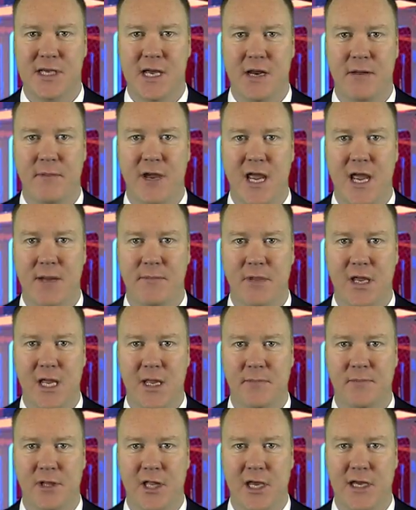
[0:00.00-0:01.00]
of my
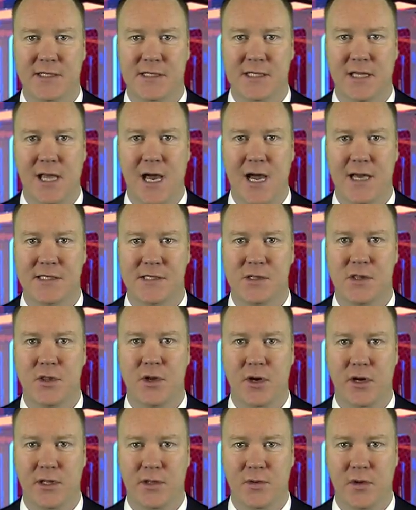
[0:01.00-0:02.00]
NBA plays the last
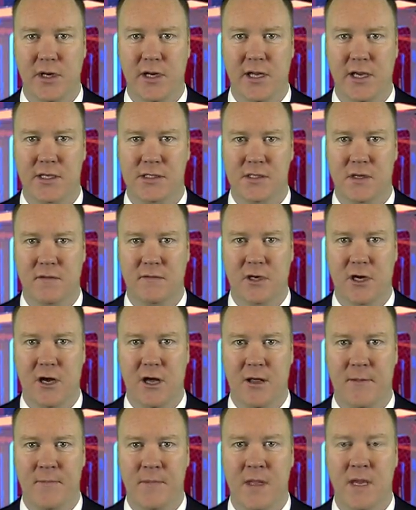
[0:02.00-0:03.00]
33 days
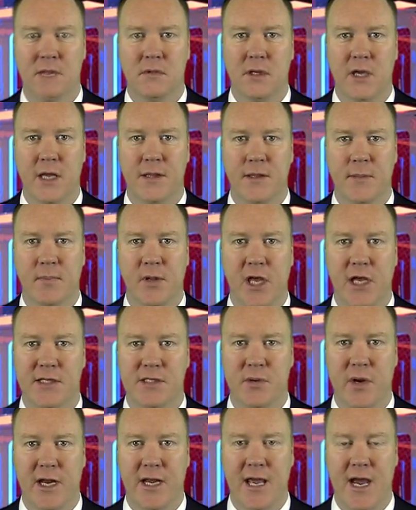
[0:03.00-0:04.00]
overall. Get the
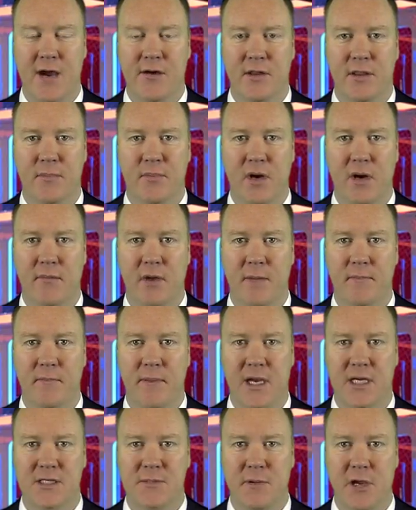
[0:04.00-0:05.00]
plays right now on the Premium
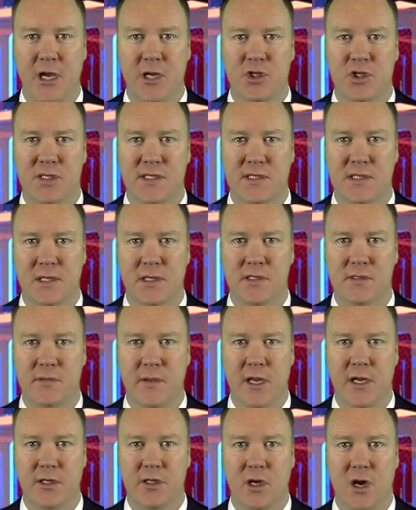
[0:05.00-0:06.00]
Picks page
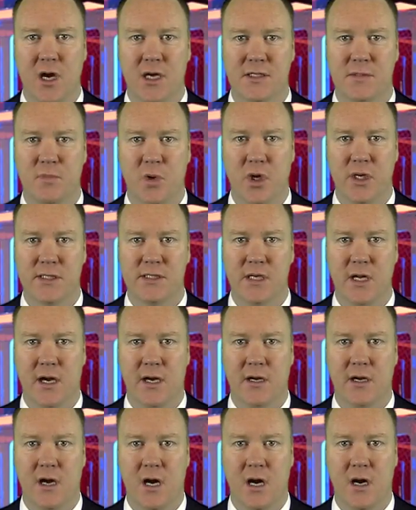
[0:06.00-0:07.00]
exclusively at
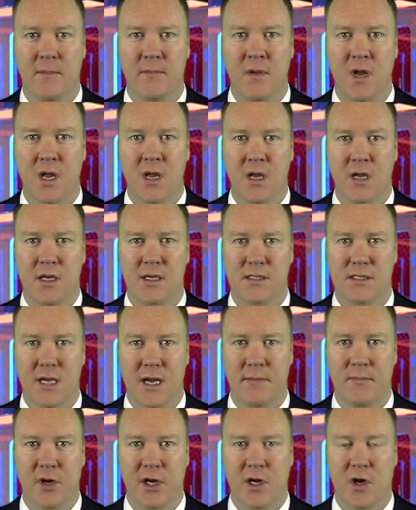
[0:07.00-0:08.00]
DocSports.com as
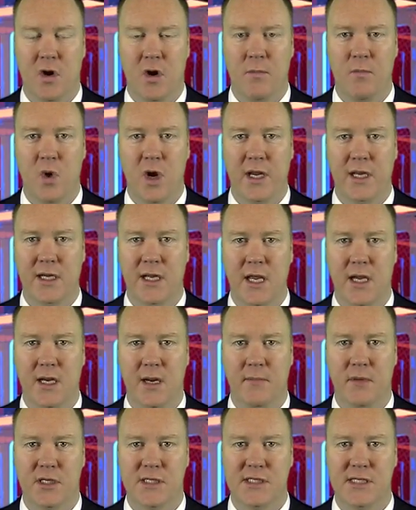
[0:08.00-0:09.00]
I bring home winning day
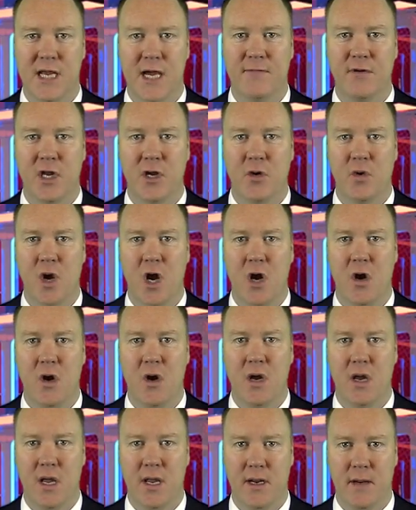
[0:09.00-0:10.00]
number seven in a
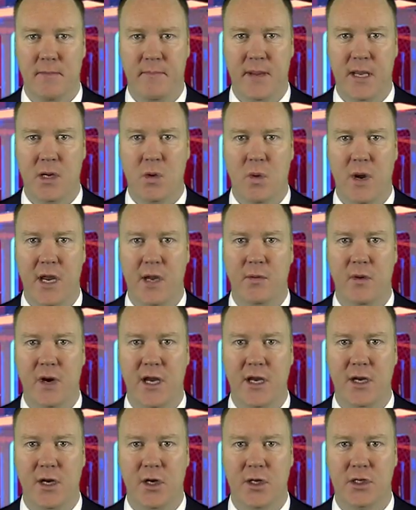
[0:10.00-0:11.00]
row in a big way
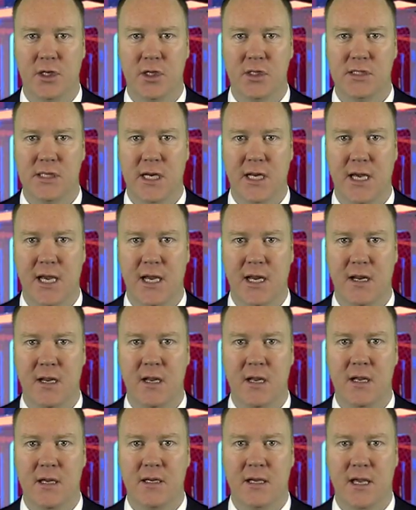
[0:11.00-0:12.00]
right here Tuesday night.
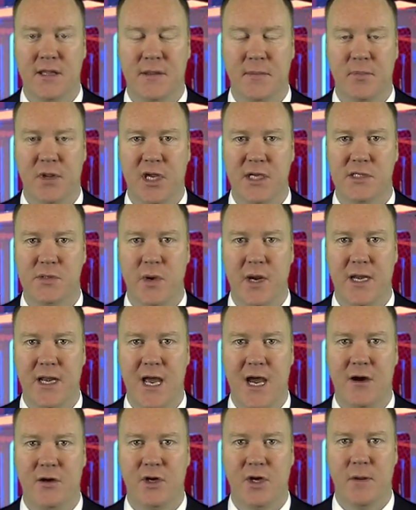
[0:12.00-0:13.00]
Get the plays right
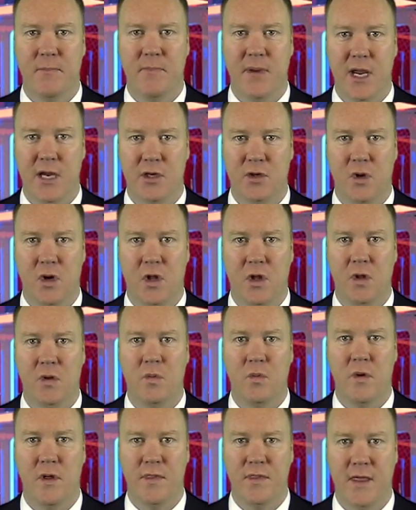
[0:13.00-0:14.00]
now and your
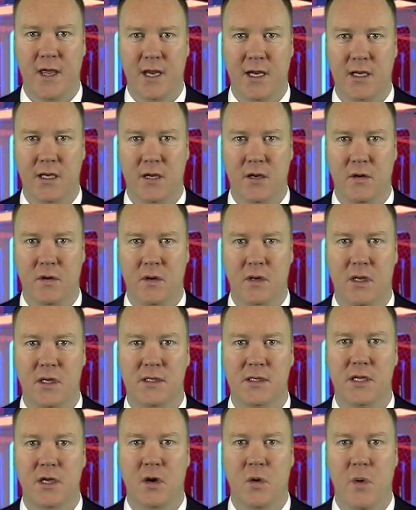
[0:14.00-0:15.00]
bankroll will thank you.
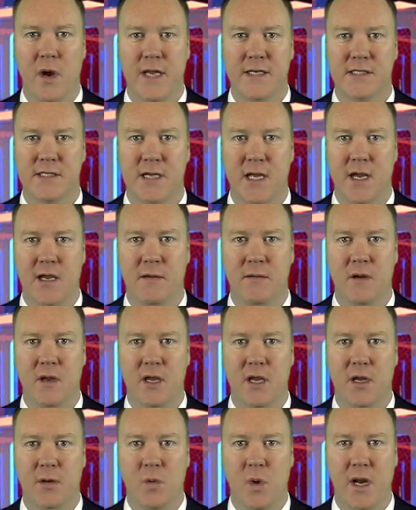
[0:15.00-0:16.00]
Until Wednesday,
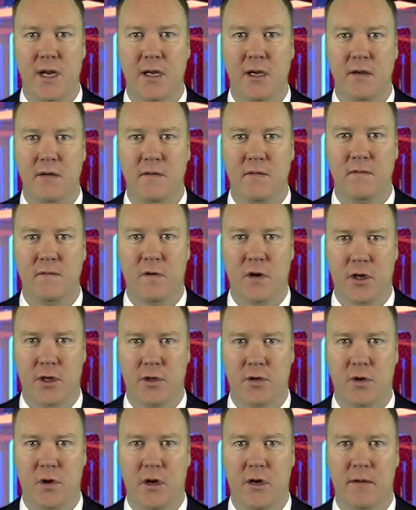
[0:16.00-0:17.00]
in winning,
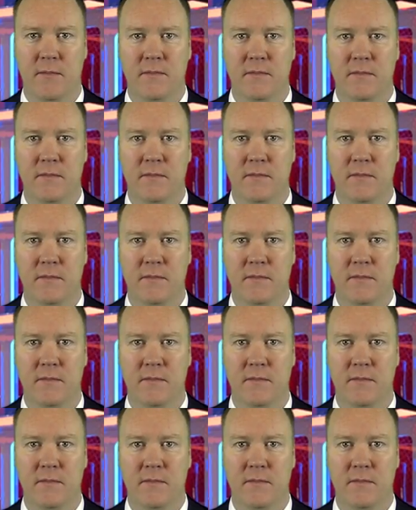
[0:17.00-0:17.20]
Vernon Croy.